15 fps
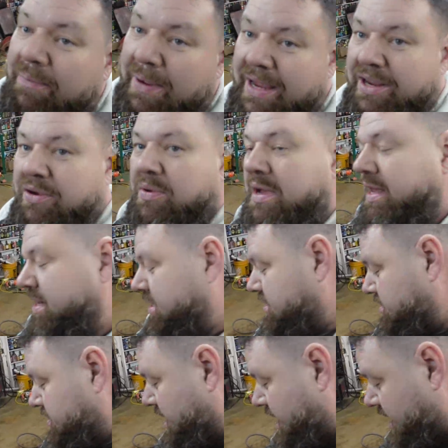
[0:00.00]
may go ahead and
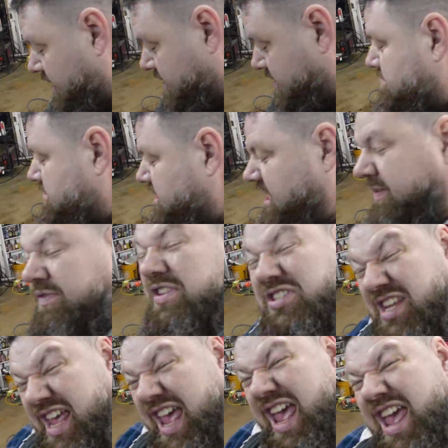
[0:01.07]
do that to give
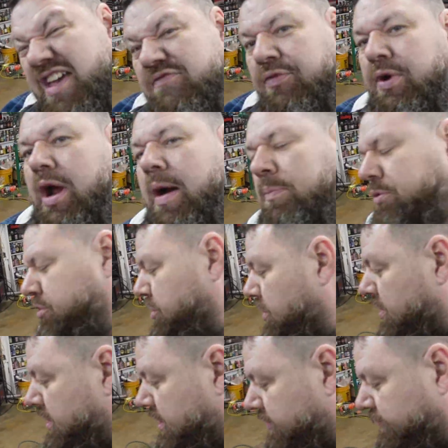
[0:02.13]
this every
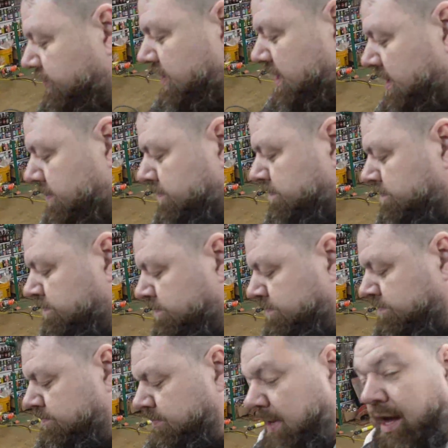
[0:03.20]
opportunity to fit.
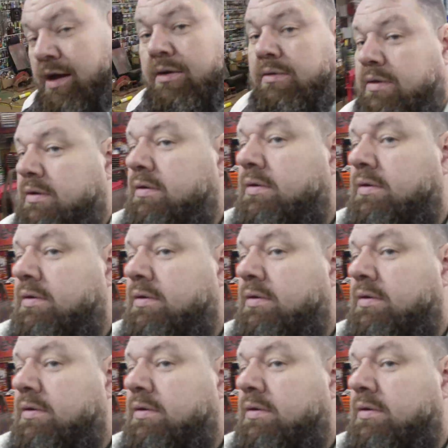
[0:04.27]
Now,